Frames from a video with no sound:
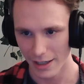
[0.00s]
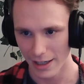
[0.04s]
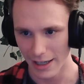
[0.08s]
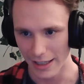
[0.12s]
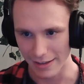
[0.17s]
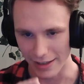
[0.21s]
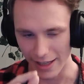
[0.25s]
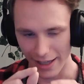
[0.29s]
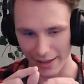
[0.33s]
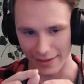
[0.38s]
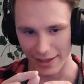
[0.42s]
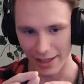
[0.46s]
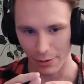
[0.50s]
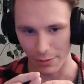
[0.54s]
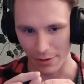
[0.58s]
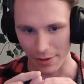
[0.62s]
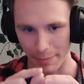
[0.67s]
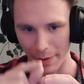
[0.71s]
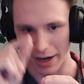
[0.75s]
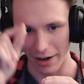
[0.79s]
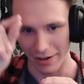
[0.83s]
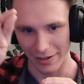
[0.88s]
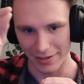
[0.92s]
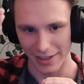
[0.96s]
and that thing was
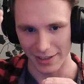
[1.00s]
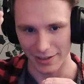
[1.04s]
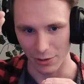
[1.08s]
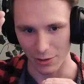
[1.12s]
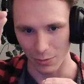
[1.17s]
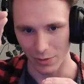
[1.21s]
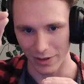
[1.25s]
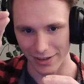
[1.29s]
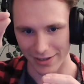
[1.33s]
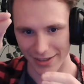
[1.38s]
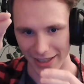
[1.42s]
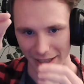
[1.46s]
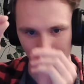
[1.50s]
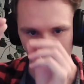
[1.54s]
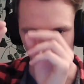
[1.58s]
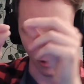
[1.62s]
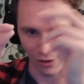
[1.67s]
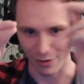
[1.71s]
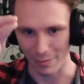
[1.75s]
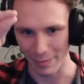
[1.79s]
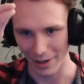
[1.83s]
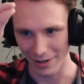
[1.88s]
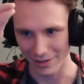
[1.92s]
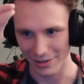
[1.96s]
parented to one thing, which
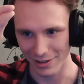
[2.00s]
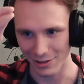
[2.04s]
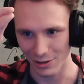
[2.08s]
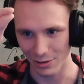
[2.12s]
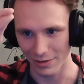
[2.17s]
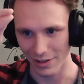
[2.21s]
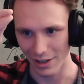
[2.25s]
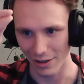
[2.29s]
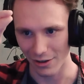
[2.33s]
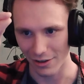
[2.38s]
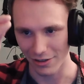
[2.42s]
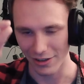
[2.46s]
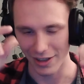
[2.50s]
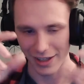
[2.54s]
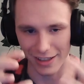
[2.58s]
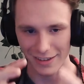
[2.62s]
was parented to another thing,